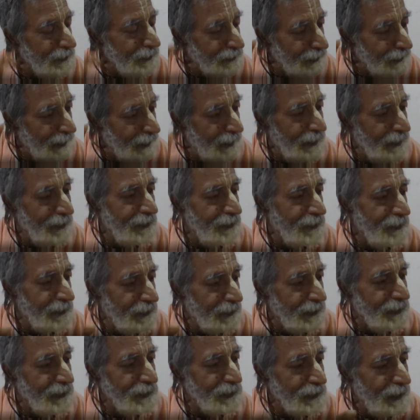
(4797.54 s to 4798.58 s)
then
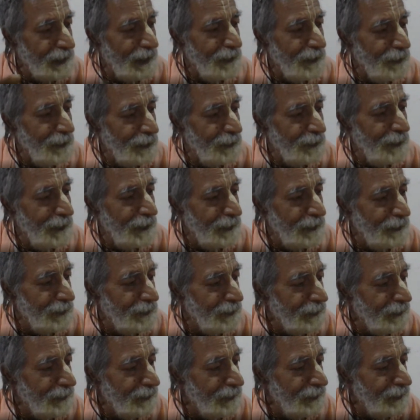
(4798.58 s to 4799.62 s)
Krishna will be
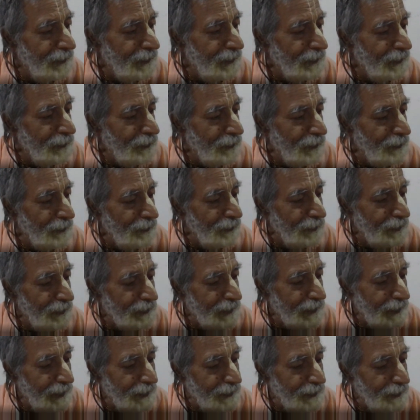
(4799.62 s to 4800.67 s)
fulfill
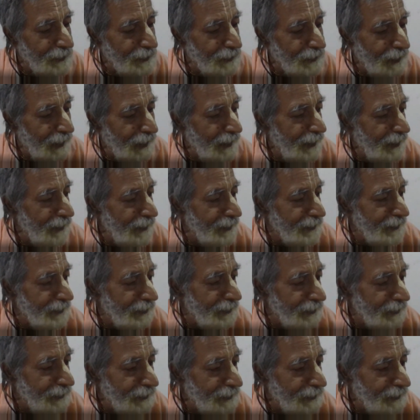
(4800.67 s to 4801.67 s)
their desire.